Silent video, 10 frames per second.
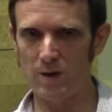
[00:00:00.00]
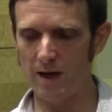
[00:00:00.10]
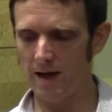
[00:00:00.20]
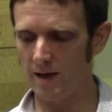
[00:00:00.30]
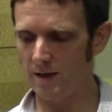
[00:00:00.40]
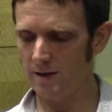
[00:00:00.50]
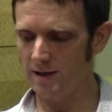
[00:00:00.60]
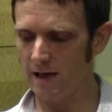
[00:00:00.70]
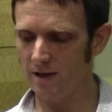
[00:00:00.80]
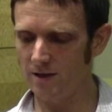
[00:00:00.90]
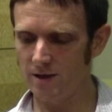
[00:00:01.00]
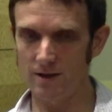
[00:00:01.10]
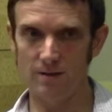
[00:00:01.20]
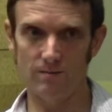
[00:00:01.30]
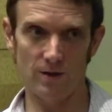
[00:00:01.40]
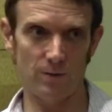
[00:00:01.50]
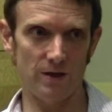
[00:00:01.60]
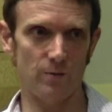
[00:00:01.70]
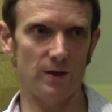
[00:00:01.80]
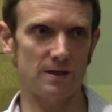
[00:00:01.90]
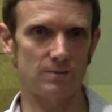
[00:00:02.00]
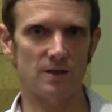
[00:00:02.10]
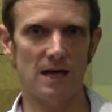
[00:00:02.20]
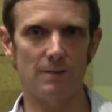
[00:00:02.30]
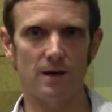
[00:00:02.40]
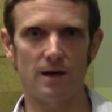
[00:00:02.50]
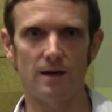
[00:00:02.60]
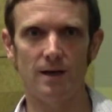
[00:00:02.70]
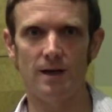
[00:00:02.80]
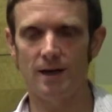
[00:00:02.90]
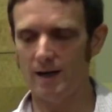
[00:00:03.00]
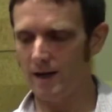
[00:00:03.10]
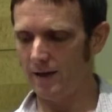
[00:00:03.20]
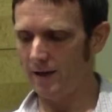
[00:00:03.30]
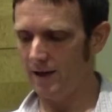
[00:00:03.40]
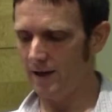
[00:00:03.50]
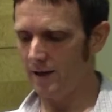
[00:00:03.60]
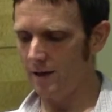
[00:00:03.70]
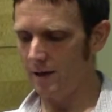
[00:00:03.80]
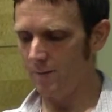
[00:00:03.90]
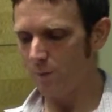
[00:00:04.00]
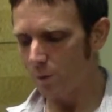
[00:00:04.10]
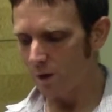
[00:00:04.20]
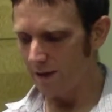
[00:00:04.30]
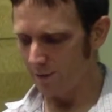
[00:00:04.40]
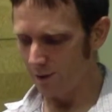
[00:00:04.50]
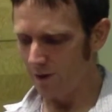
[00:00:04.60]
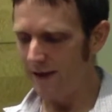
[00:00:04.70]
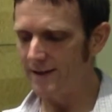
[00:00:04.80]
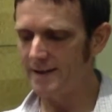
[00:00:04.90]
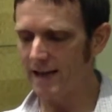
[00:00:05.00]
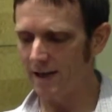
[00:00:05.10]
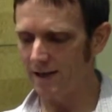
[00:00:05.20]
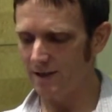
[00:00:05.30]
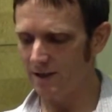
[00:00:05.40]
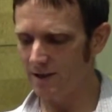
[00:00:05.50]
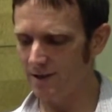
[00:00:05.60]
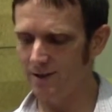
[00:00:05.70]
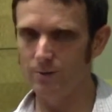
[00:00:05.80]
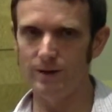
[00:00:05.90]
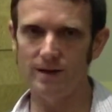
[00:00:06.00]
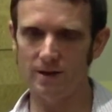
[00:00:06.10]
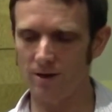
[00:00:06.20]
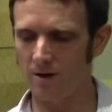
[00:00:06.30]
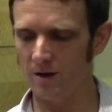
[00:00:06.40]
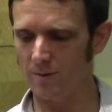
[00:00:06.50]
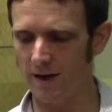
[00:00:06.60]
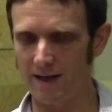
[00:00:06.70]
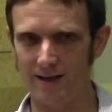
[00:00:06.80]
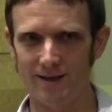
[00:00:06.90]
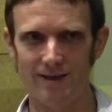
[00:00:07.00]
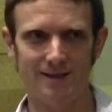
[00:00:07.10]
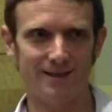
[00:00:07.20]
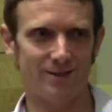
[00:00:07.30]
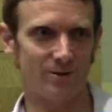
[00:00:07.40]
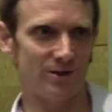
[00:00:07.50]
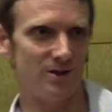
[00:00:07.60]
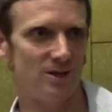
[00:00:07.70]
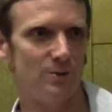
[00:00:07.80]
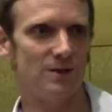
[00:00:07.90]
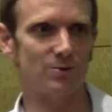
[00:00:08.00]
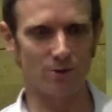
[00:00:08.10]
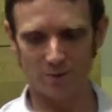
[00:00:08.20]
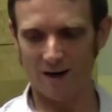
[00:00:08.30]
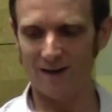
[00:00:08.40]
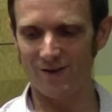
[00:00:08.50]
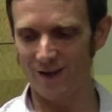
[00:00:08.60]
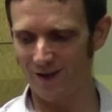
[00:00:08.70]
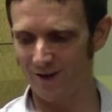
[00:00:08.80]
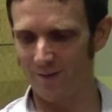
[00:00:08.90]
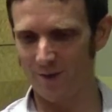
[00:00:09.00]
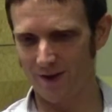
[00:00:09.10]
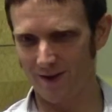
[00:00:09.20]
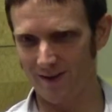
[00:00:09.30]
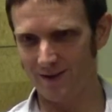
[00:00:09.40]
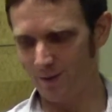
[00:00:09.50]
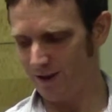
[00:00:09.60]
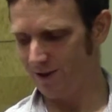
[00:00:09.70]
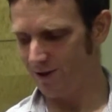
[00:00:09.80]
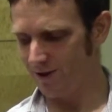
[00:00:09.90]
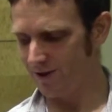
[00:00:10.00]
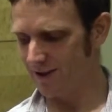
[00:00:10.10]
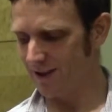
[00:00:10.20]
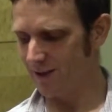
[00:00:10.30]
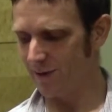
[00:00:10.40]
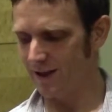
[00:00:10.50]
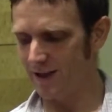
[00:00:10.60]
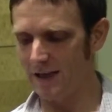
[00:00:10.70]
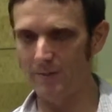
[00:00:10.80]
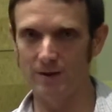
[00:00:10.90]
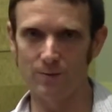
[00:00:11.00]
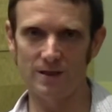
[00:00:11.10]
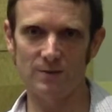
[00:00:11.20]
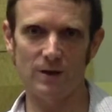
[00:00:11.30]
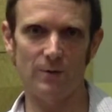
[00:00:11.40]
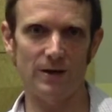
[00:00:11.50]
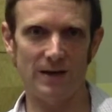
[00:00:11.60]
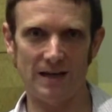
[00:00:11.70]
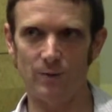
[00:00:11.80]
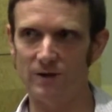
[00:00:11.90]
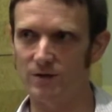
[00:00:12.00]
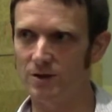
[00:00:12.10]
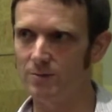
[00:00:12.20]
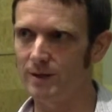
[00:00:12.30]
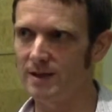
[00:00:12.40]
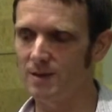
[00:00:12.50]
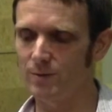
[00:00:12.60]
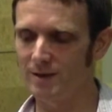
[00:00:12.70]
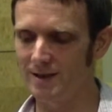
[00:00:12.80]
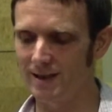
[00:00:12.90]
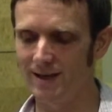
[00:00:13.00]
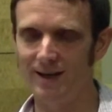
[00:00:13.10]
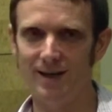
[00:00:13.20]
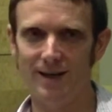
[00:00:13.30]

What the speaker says: that had a satellite dish that we could rent some time on. And they were able to align the satellite dish to hit the target planet so that the tweets will arrive there in 22 years at the right time. And the reason why we had to wait for 2 months was that